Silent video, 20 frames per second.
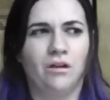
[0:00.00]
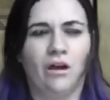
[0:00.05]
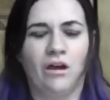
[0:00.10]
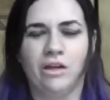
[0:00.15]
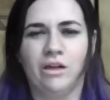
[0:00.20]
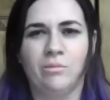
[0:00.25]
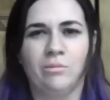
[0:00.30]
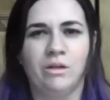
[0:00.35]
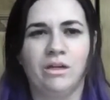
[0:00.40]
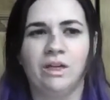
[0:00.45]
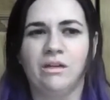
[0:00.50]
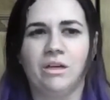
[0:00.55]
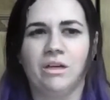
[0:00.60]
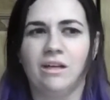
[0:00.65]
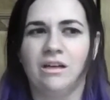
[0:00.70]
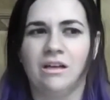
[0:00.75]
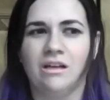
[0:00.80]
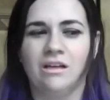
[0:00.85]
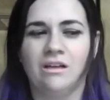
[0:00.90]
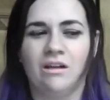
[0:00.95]
document
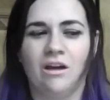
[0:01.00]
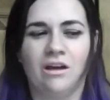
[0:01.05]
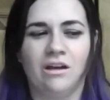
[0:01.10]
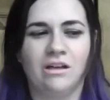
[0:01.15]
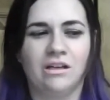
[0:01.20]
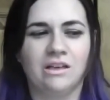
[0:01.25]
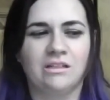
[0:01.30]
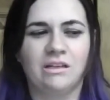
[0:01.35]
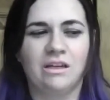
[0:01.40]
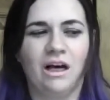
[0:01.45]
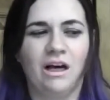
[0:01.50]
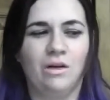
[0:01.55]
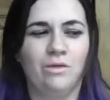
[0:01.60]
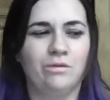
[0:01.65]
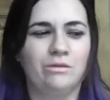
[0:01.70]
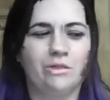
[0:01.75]
and not Excel,